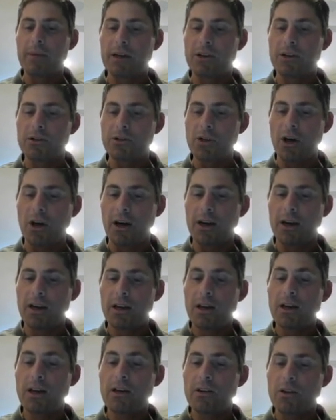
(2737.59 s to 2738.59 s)
Because look,
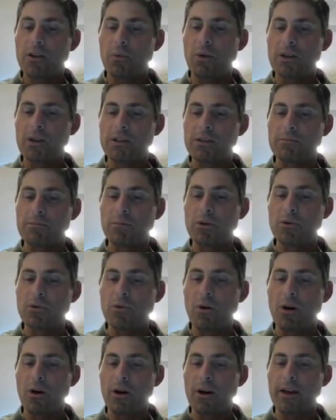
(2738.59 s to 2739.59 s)
the ones in
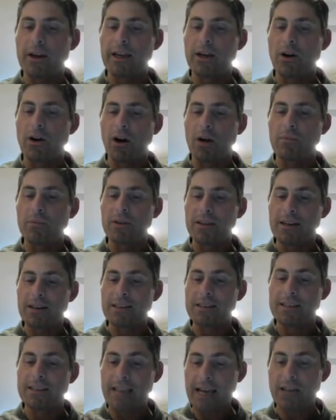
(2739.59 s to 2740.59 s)
blue are on a carbon that
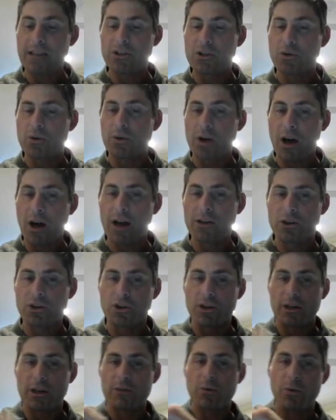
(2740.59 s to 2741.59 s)
is next to an
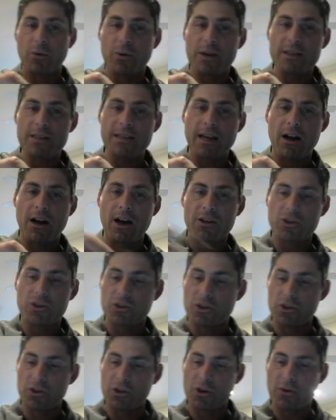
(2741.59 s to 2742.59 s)
oxygen. Well, what is that
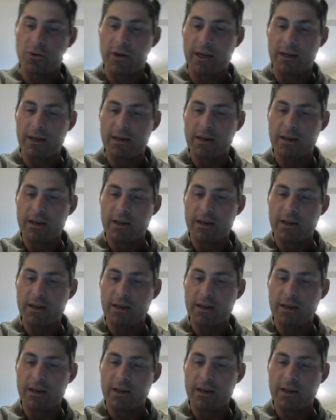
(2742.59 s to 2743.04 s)
oxygen doing?